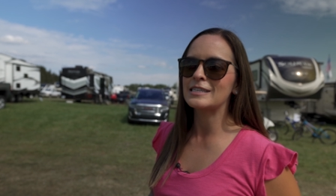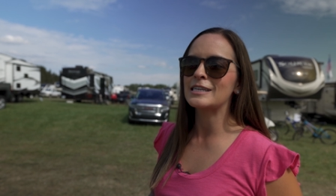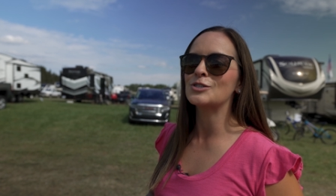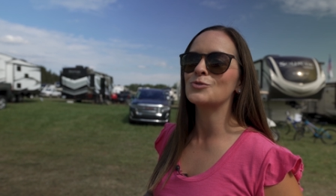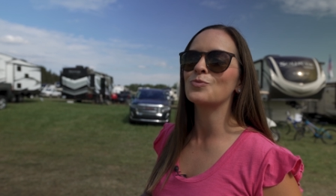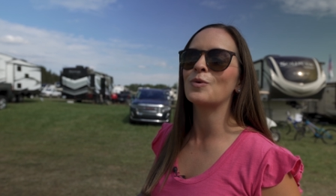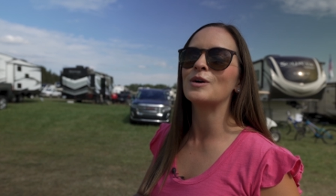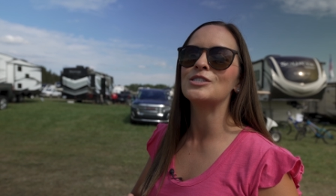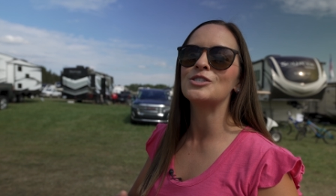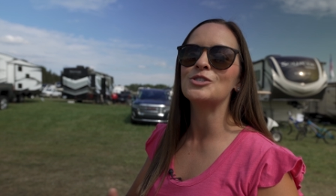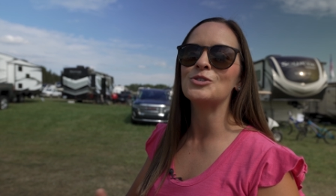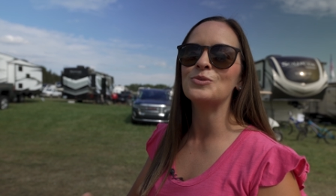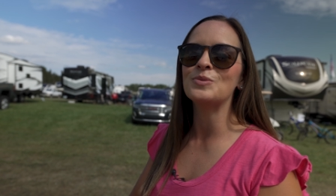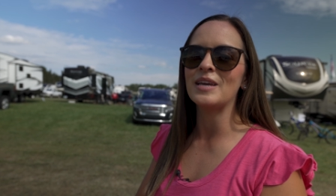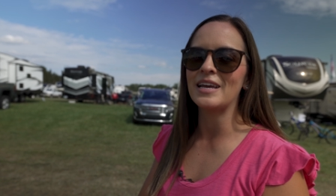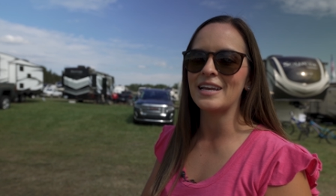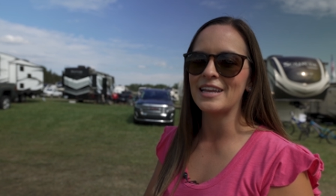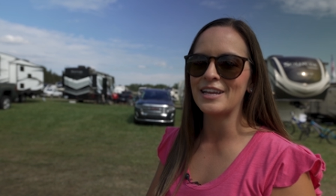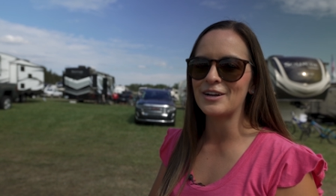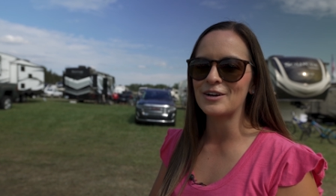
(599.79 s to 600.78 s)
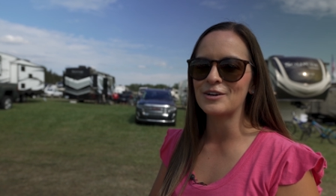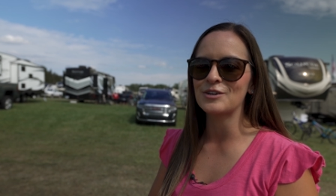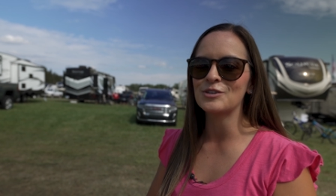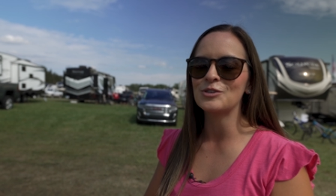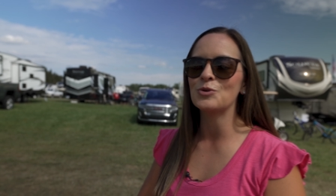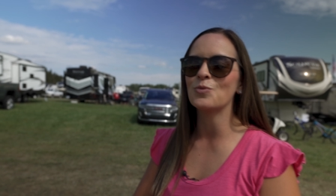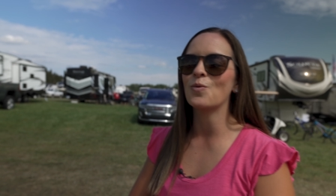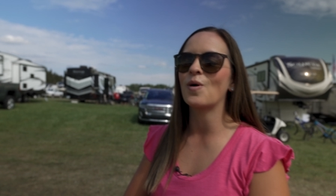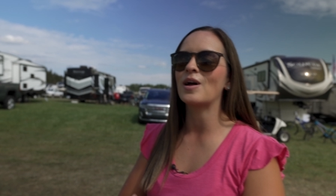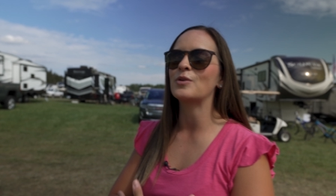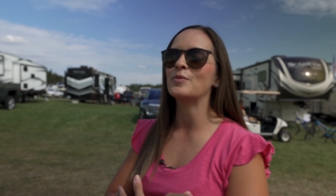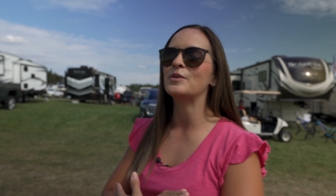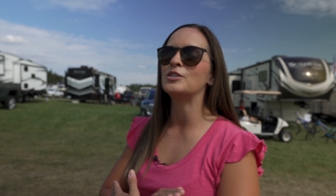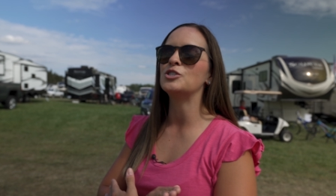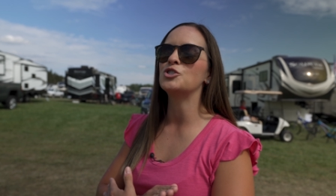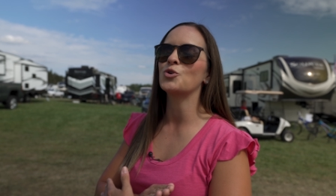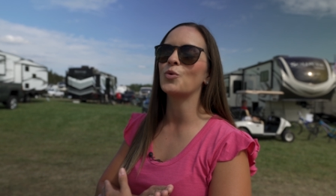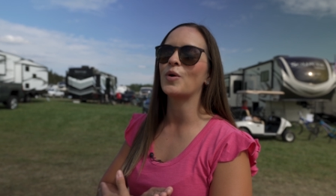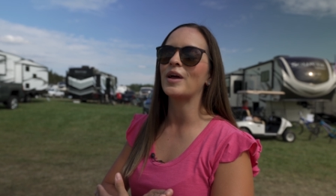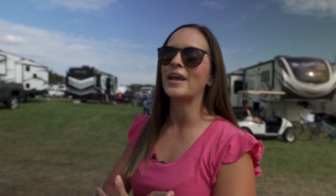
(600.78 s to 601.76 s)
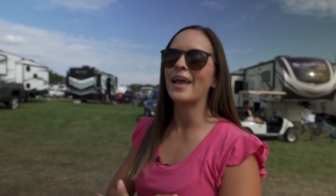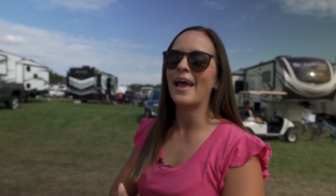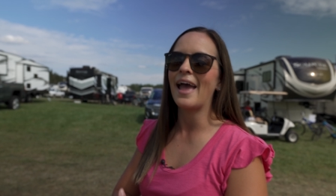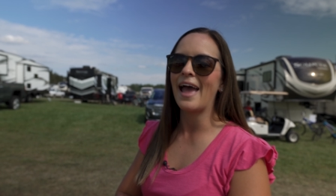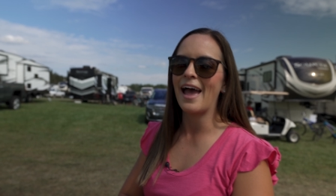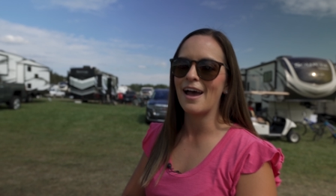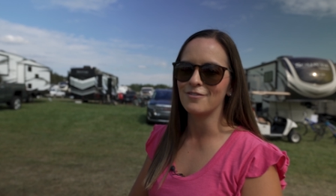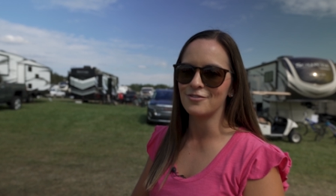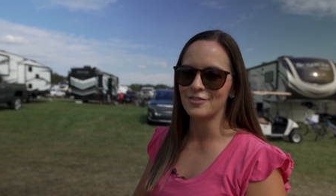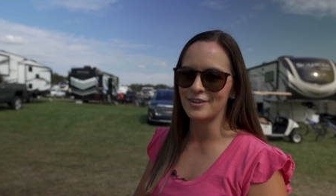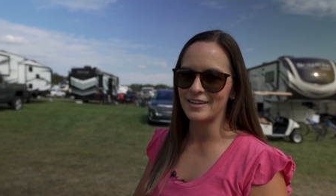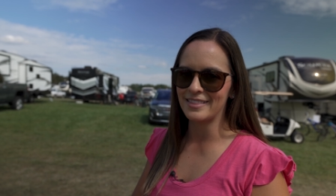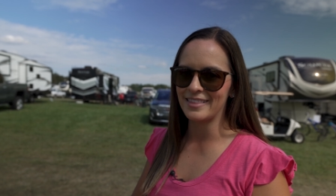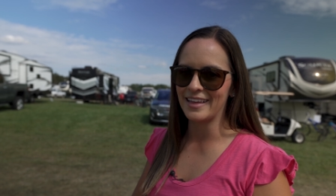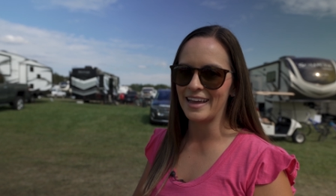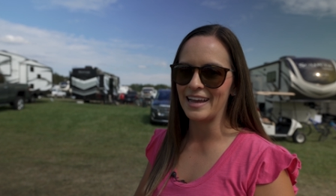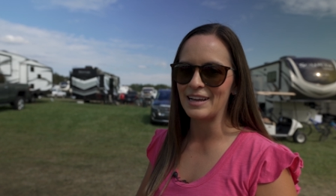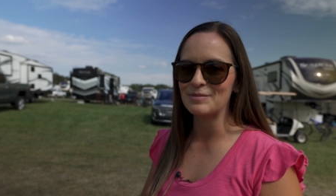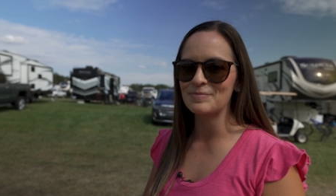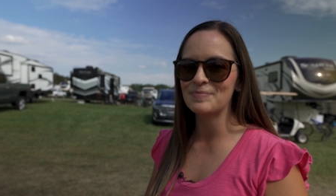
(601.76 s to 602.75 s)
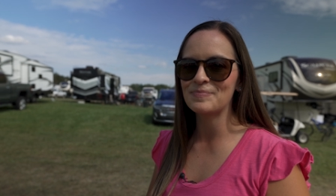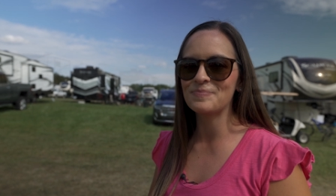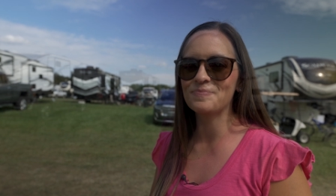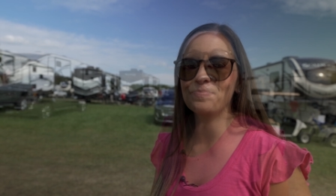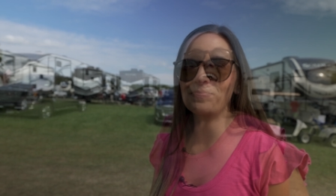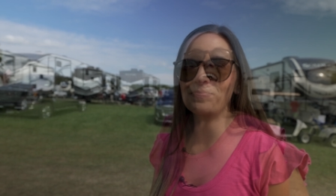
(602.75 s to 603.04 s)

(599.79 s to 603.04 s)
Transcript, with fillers: because once you get here, you want to enjoy everything.